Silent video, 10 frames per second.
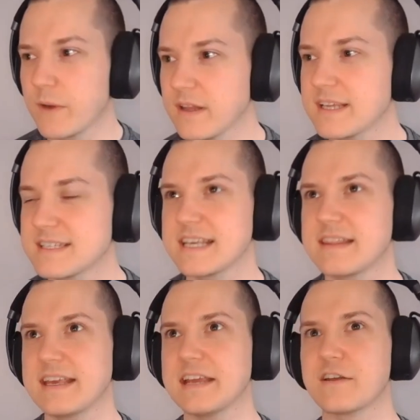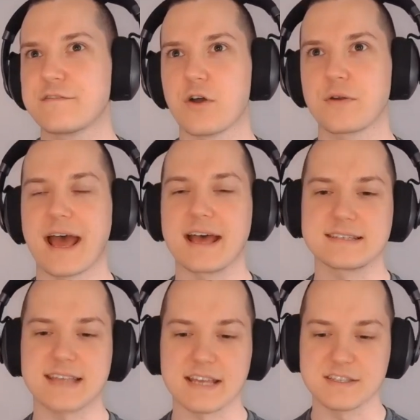really see the Enophone
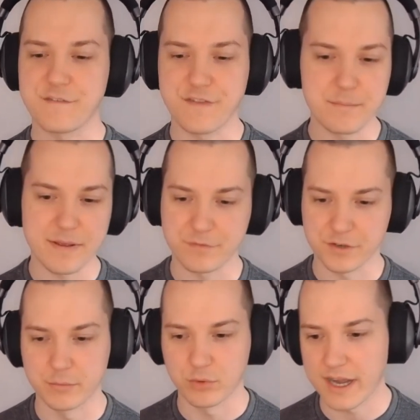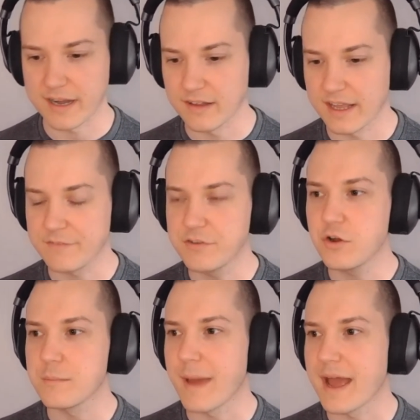as a Fitbit for your brain. Like, if
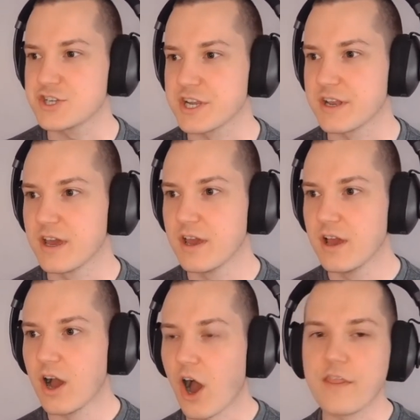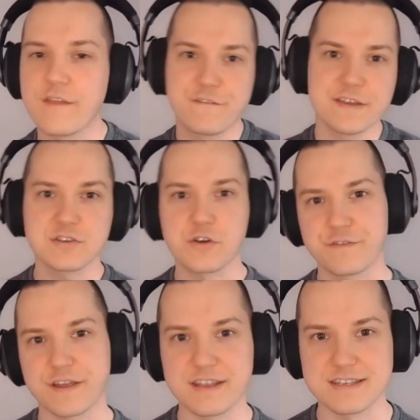you could imagine on the physical
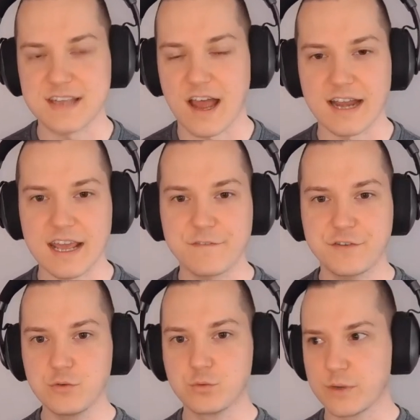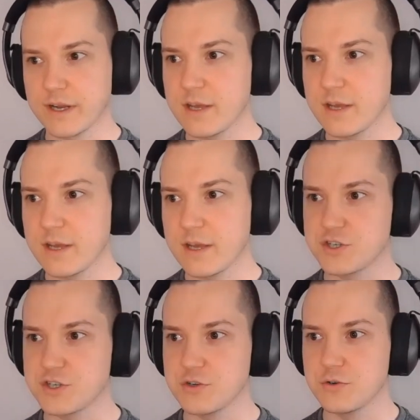fitness side, if you really
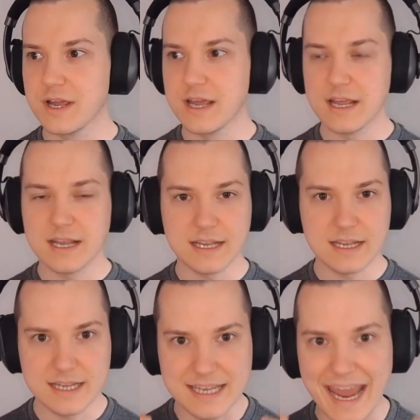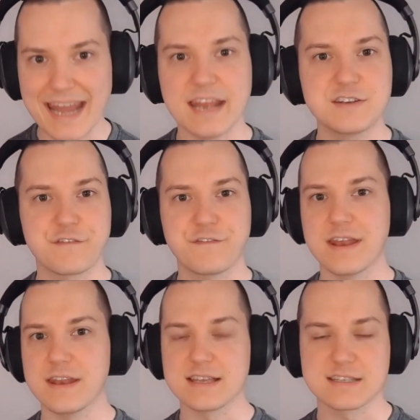want to get into
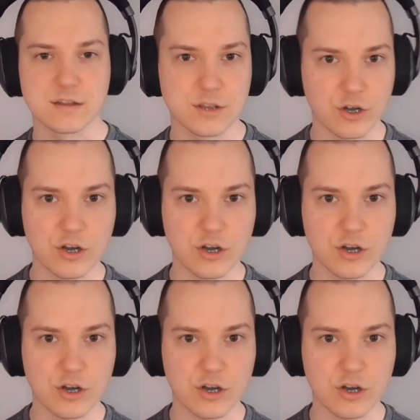fitness, learn